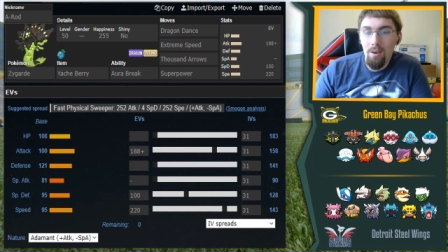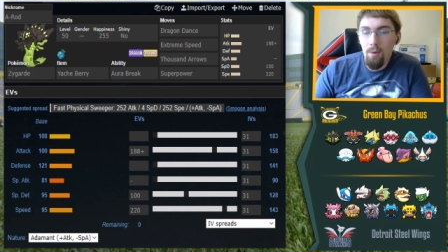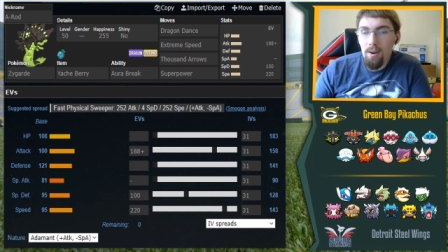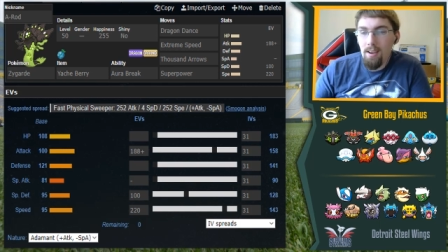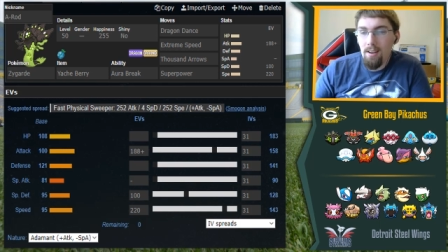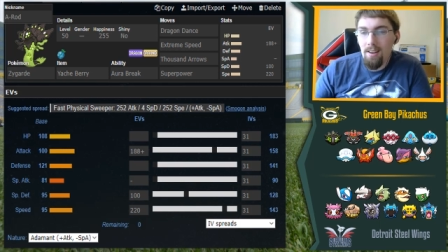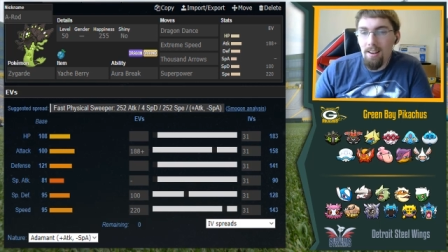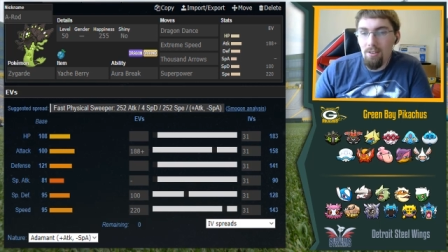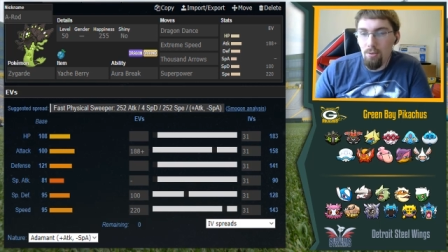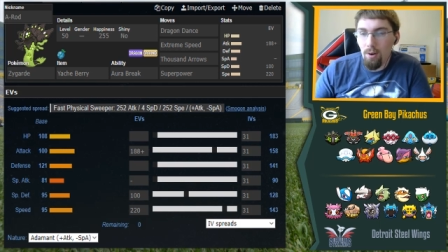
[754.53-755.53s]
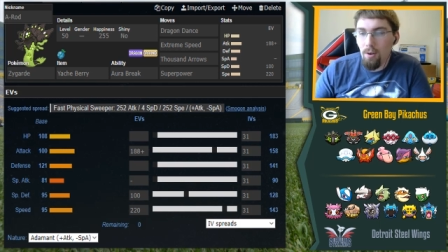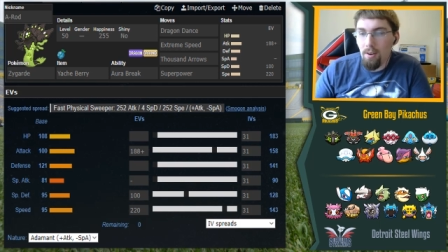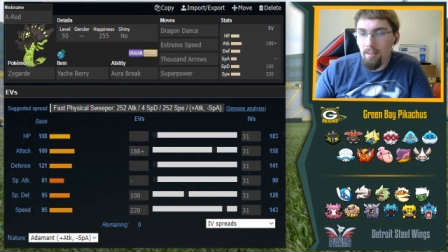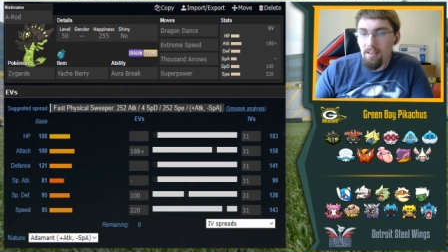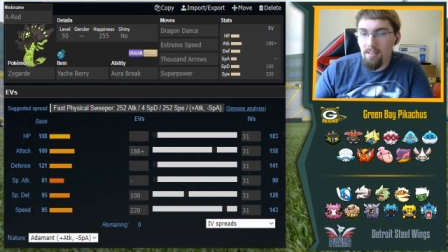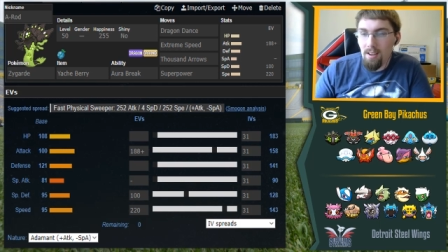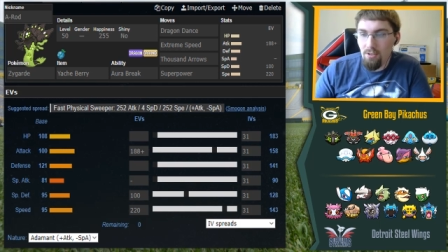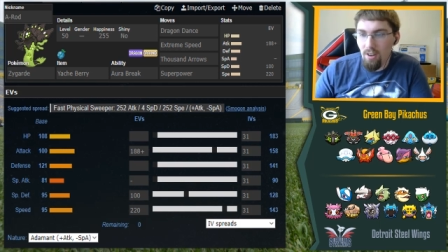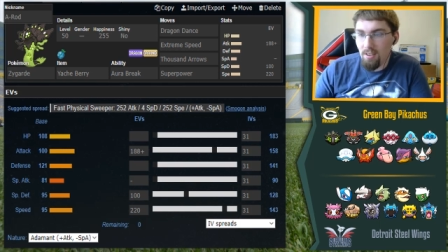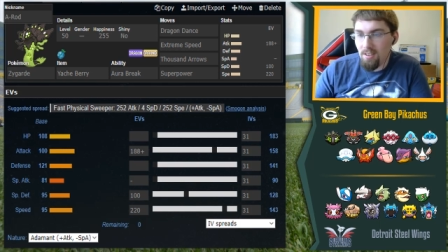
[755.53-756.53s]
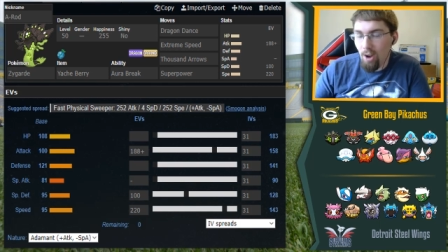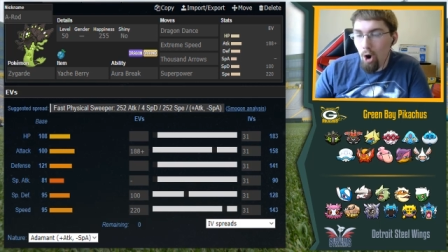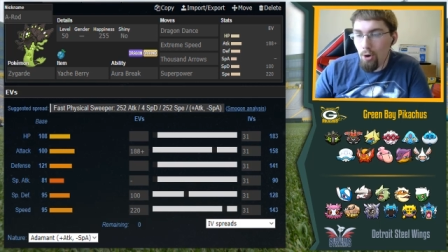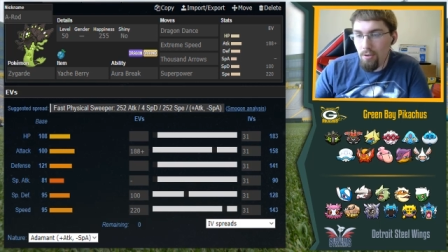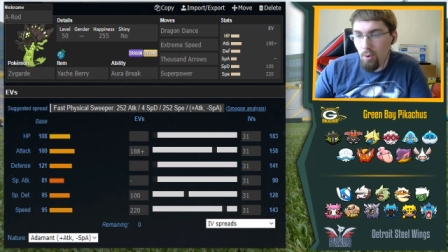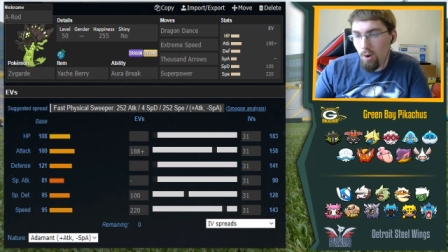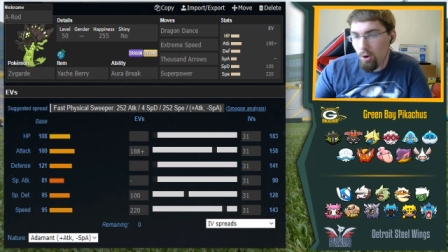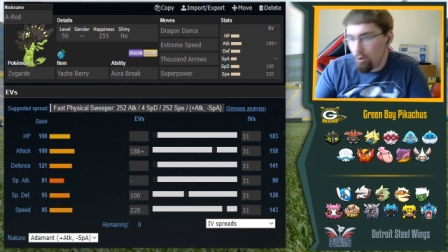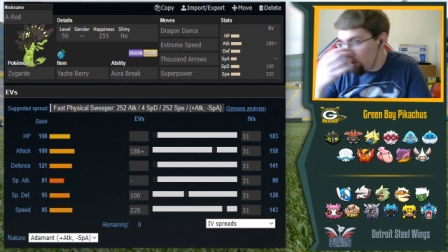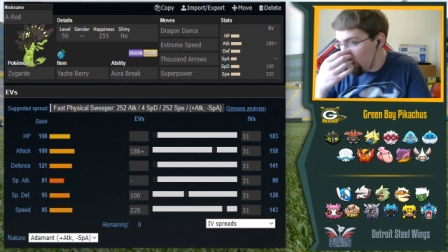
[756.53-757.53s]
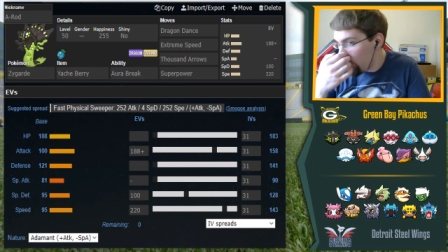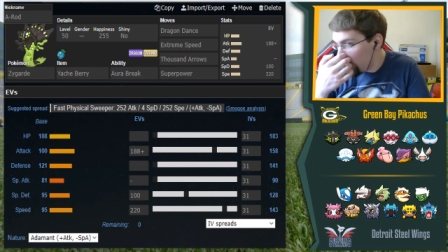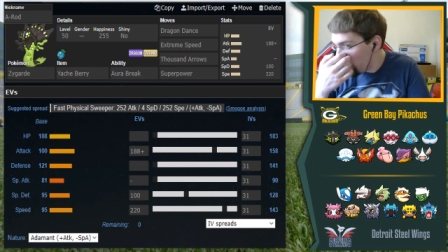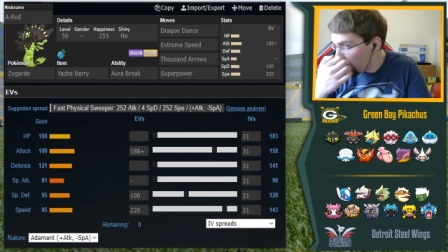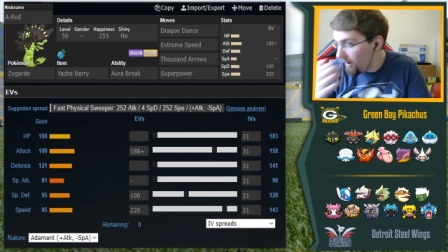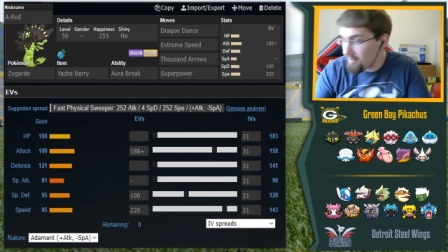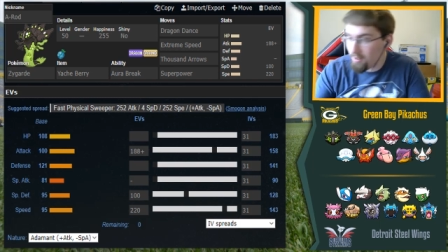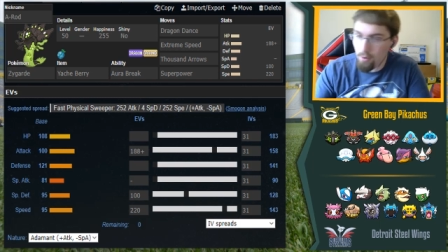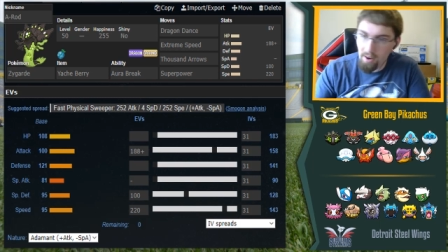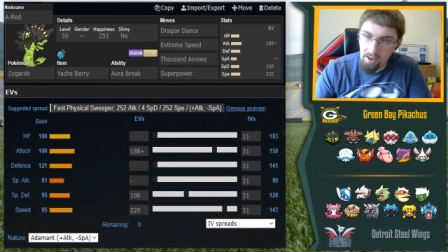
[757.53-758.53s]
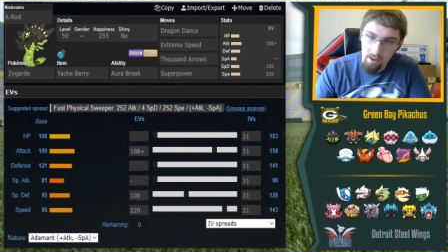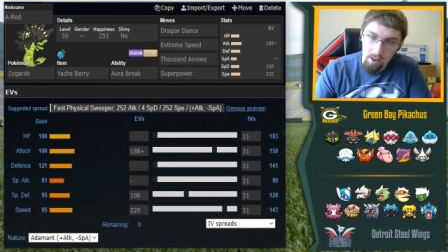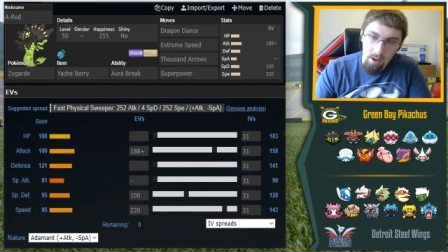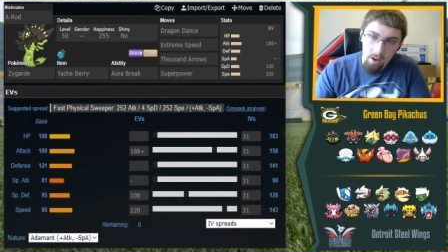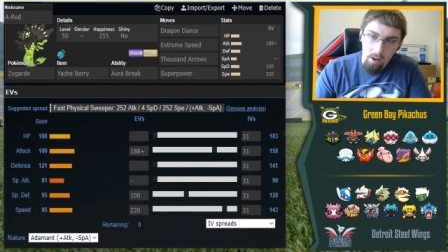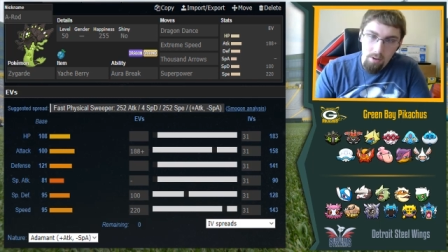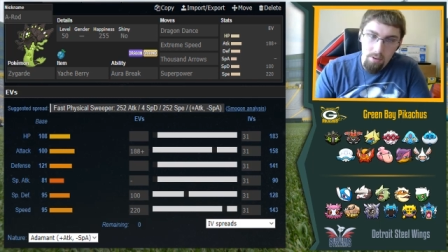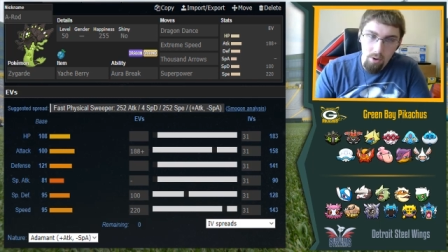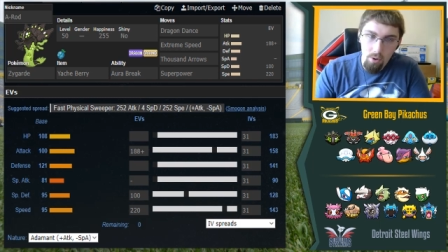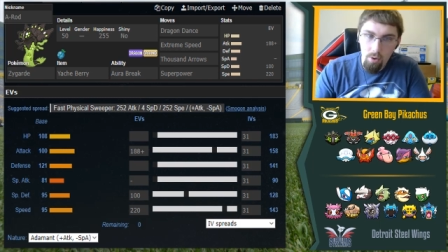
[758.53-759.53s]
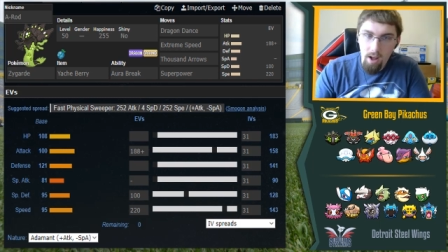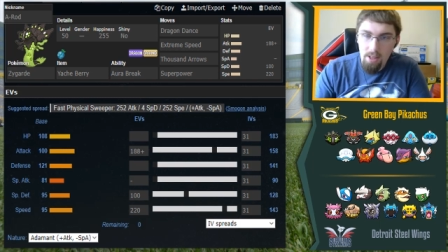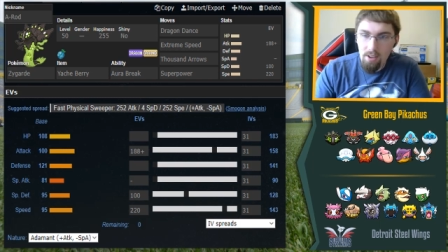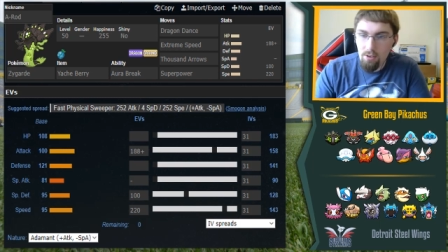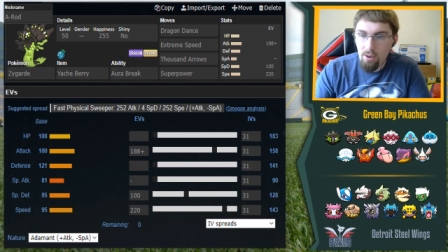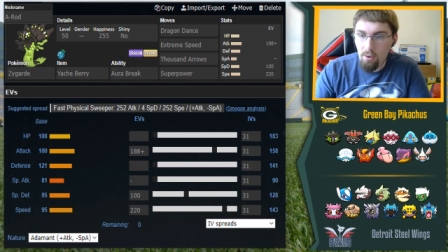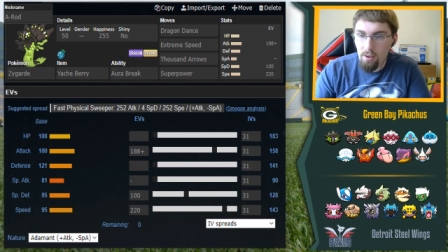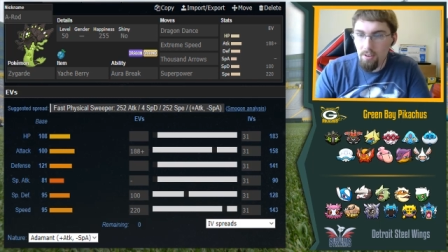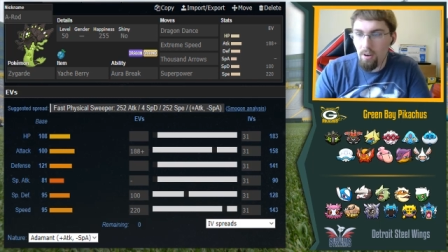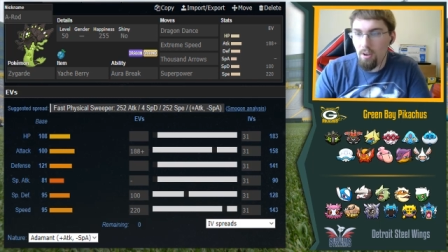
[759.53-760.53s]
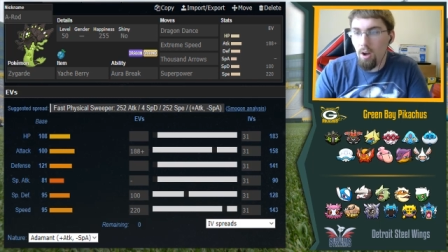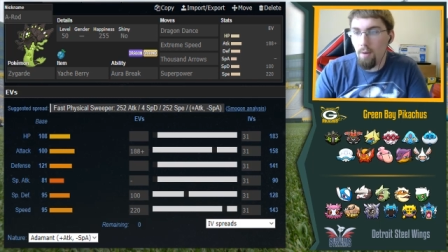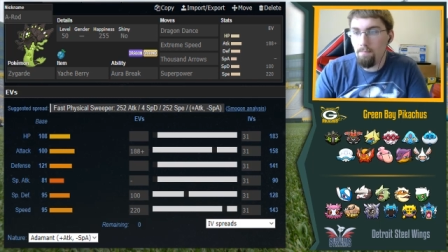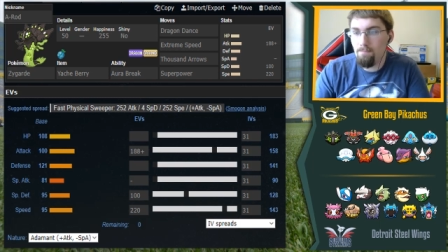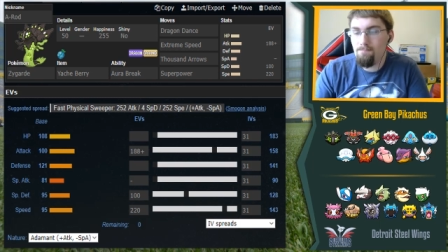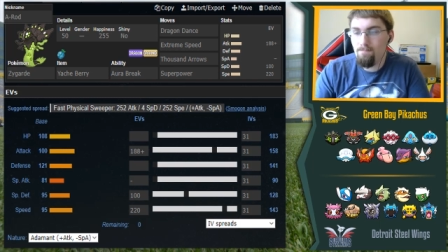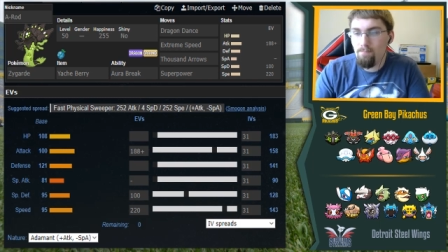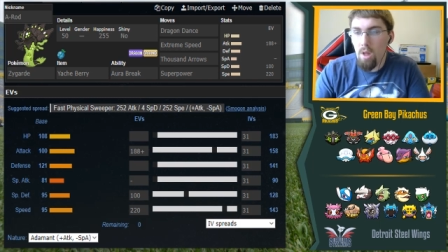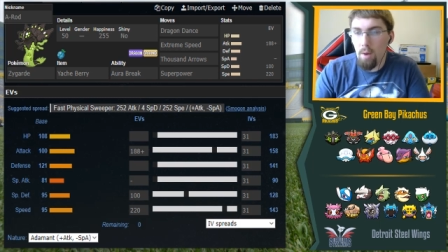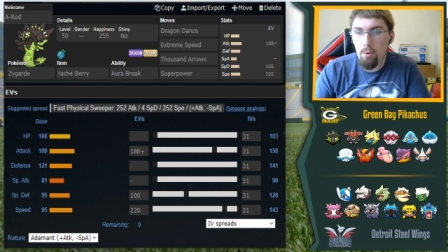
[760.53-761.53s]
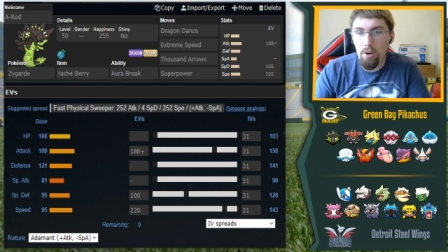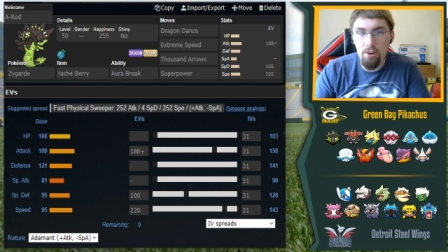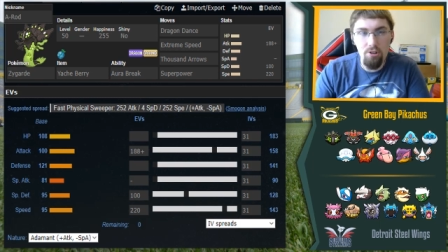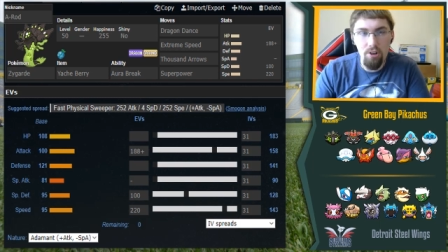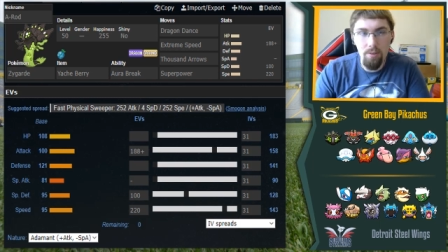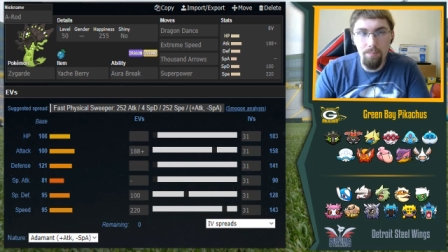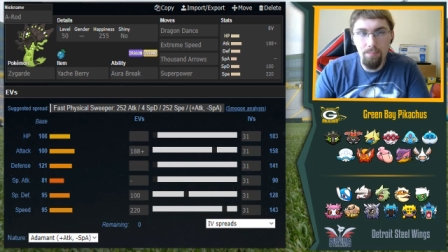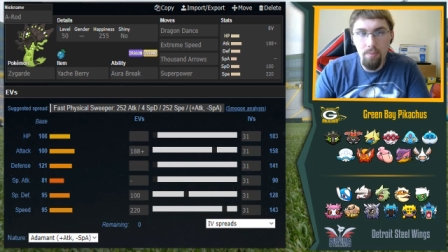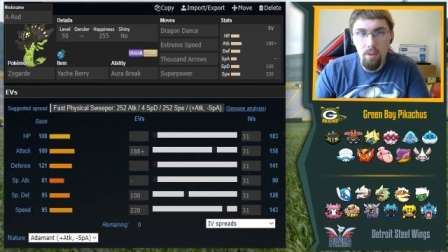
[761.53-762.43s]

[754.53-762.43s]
where he can hit Drill Run and at least hit Jellicent harder than what Earthquake would under grassy terrain. So I think Drill Run's gonna come. I'm pretty sure.